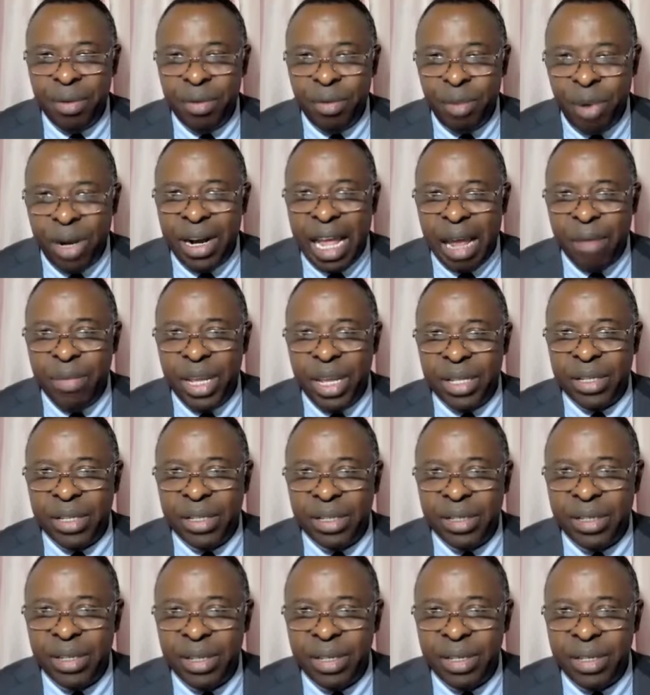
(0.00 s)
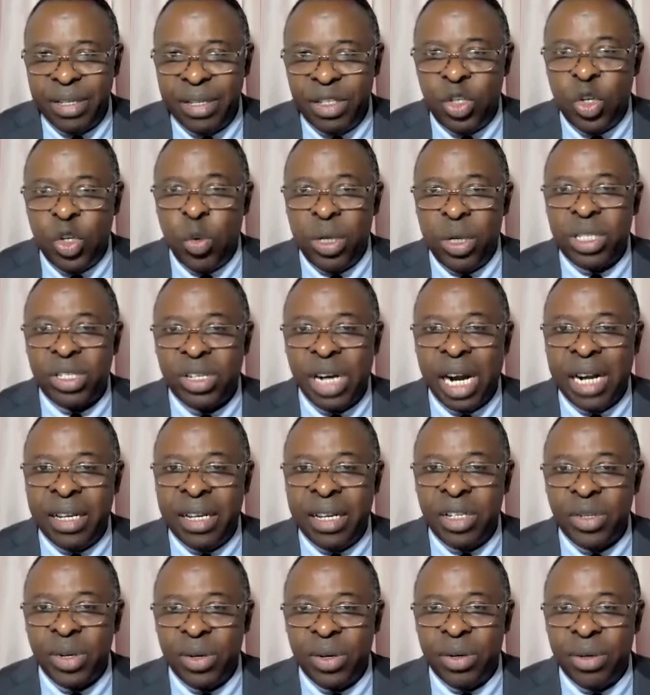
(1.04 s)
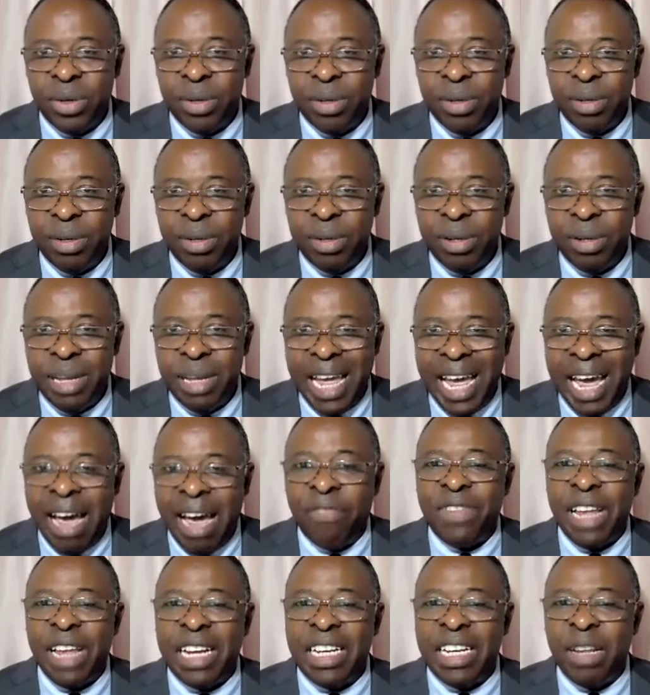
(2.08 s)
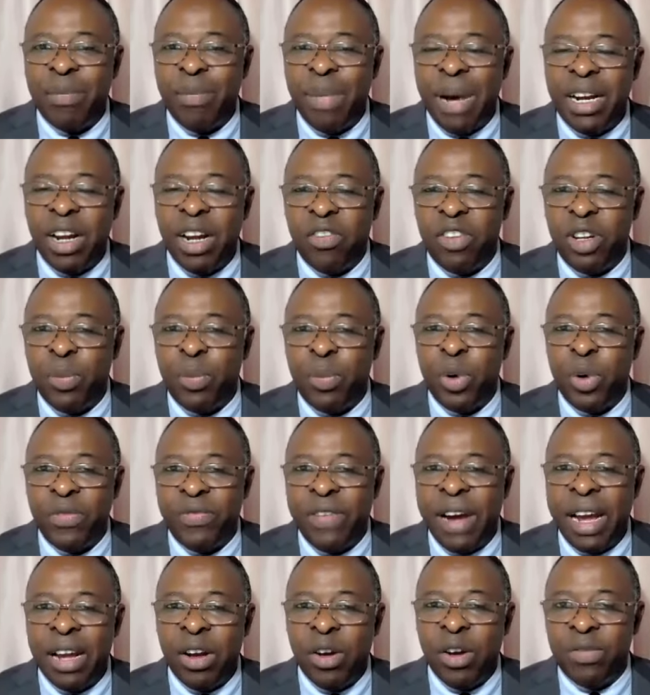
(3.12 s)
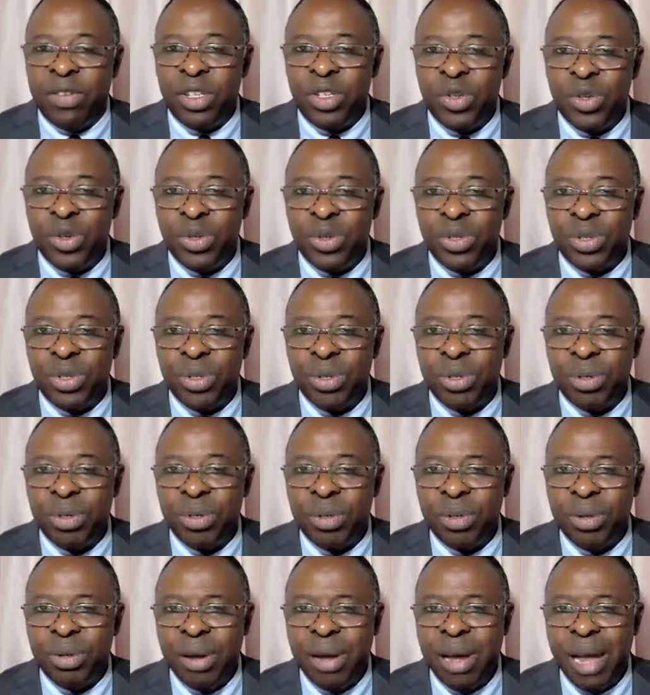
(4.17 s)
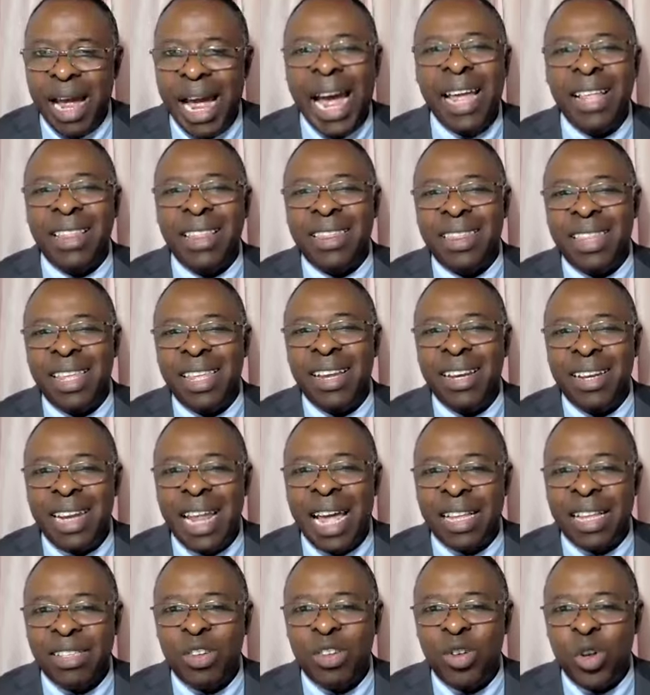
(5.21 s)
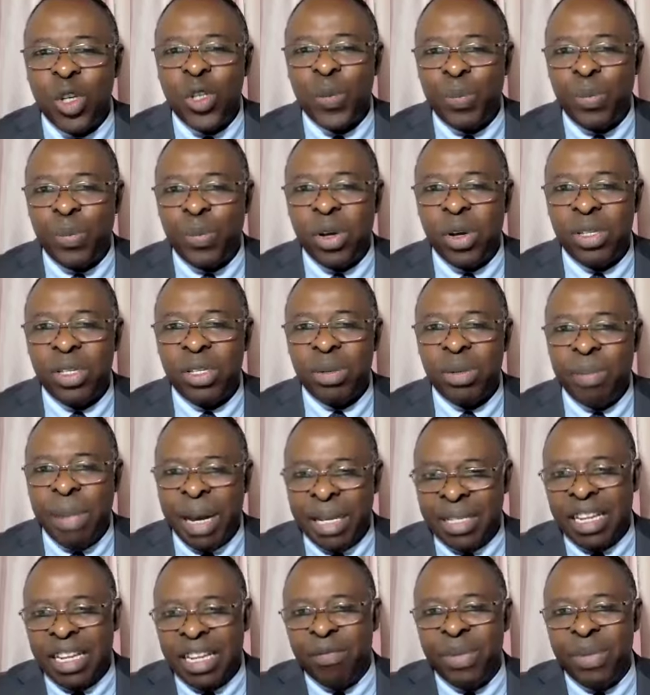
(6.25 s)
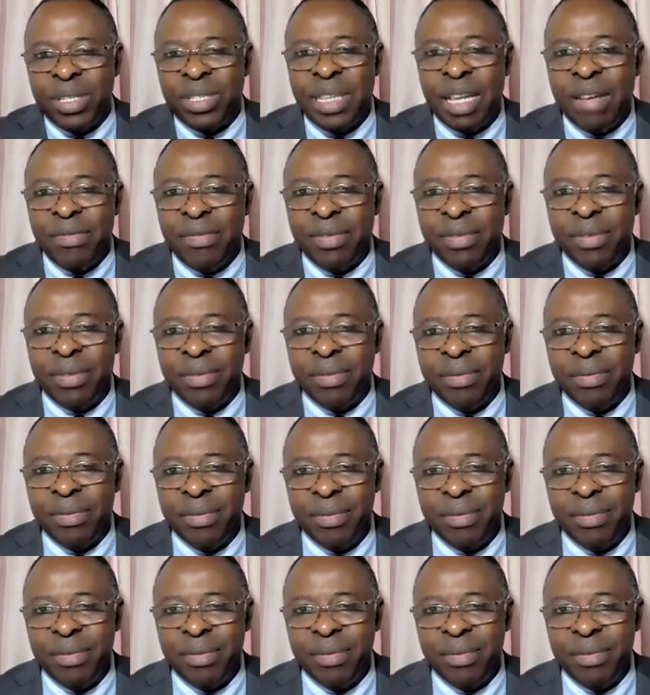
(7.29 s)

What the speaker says: what that means, Jewish tradition, after the manner of the purifying of the Jews, I think that those pots might have been seven.